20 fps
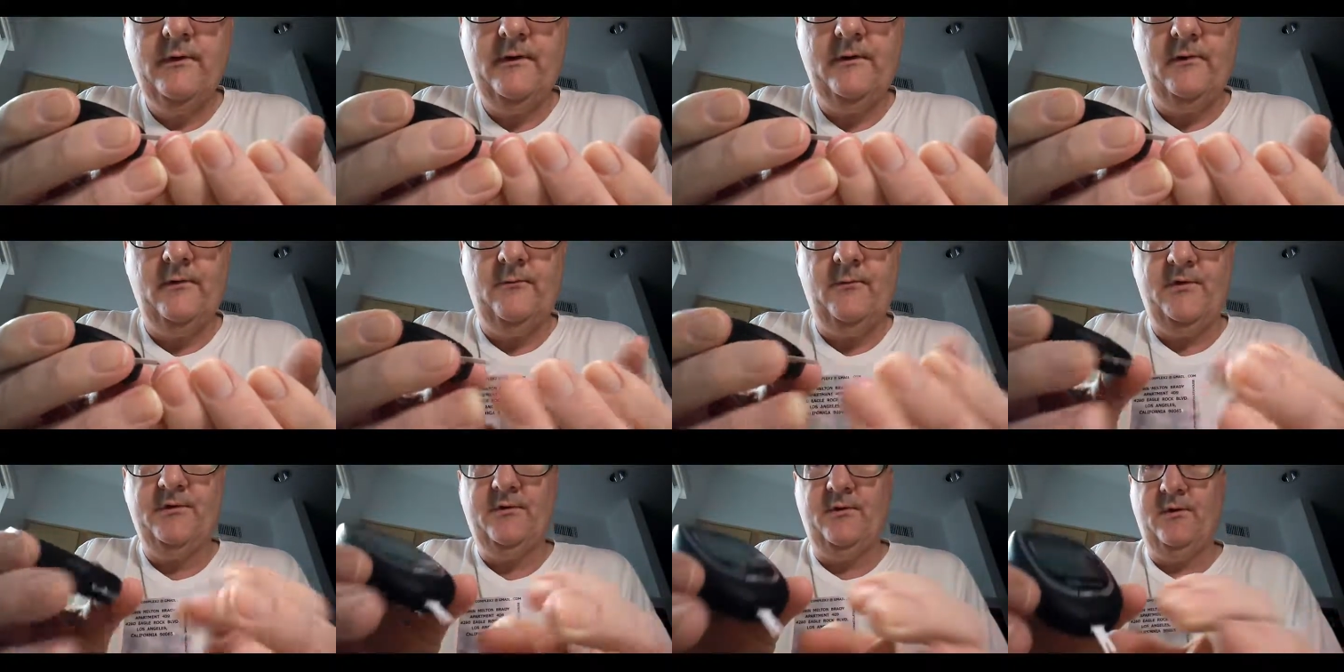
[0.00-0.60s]
And
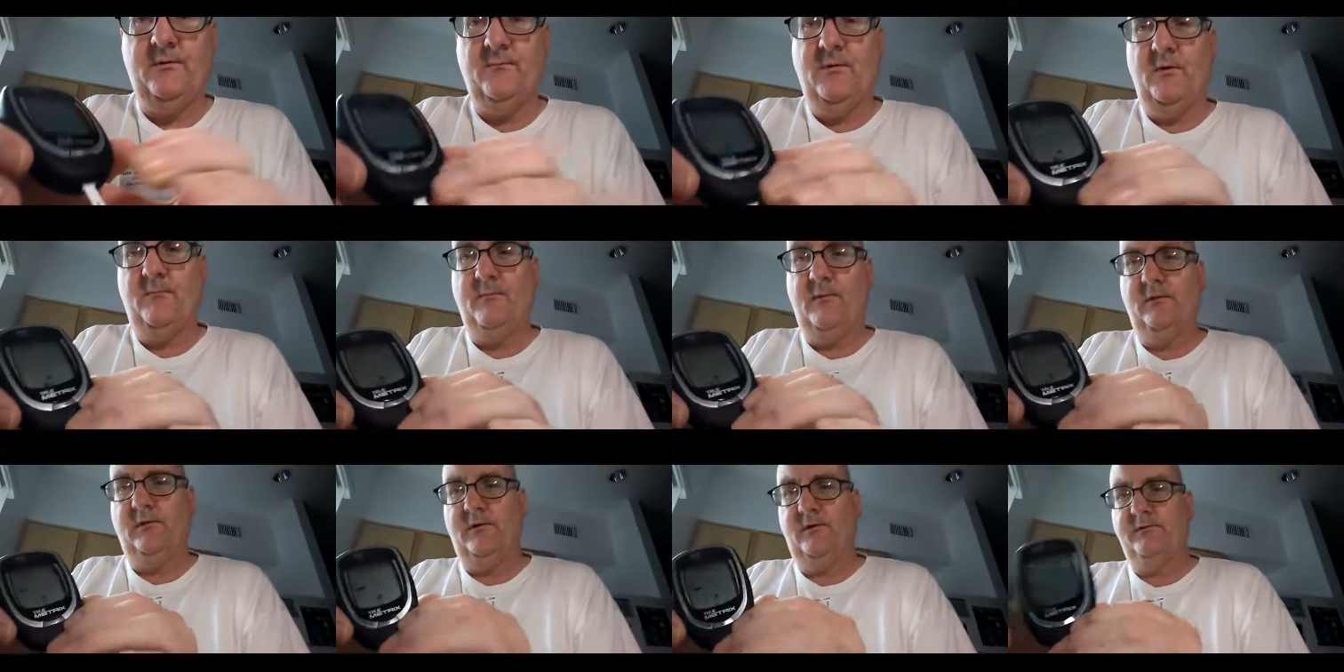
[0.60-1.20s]
let me tell you
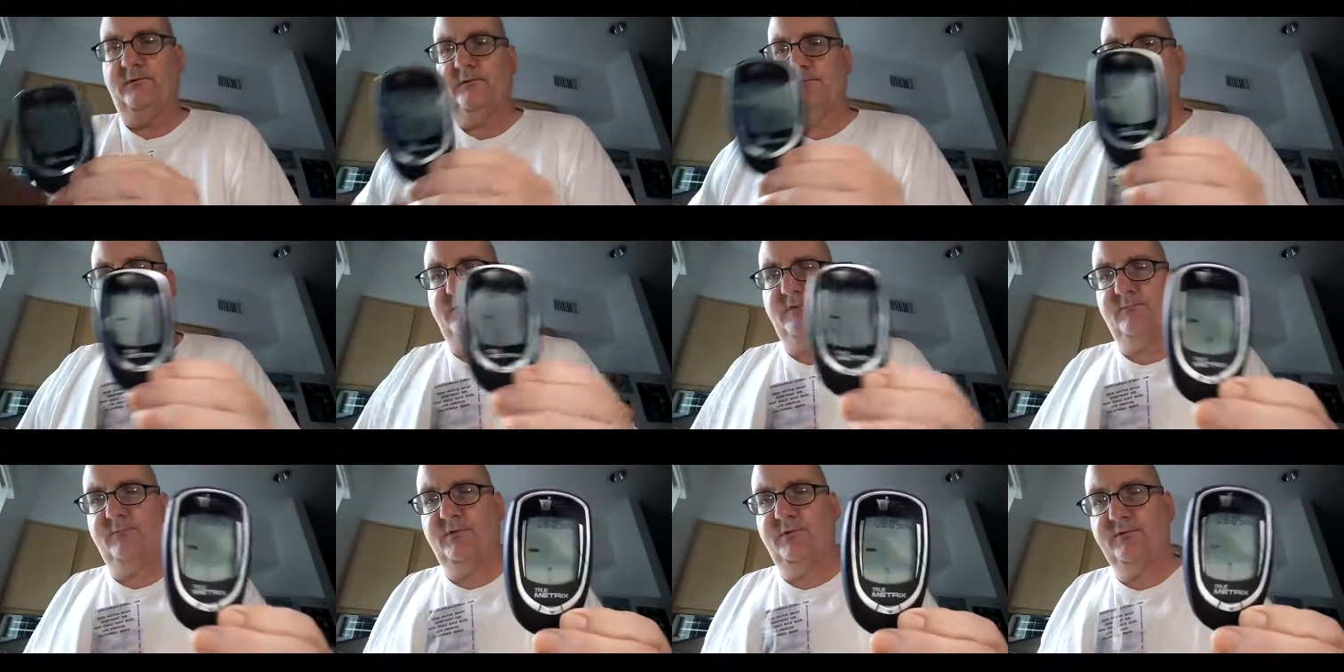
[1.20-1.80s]
about my
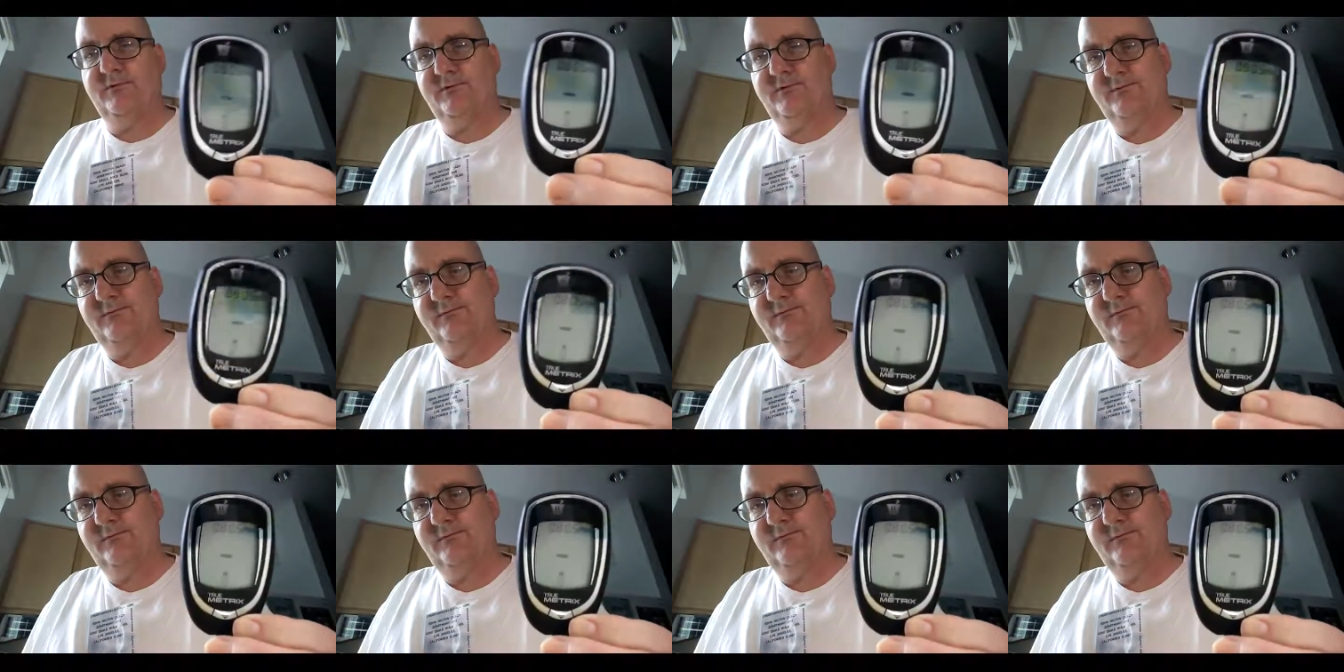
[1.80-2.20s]
latest image.